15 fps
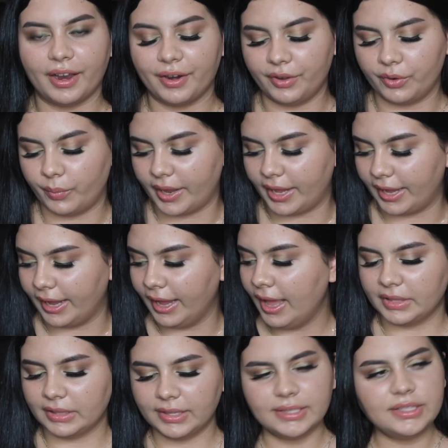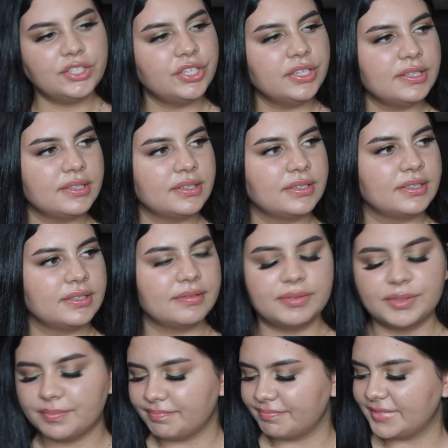carried away, let's just
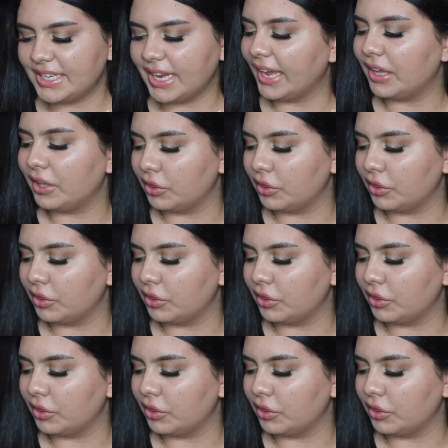take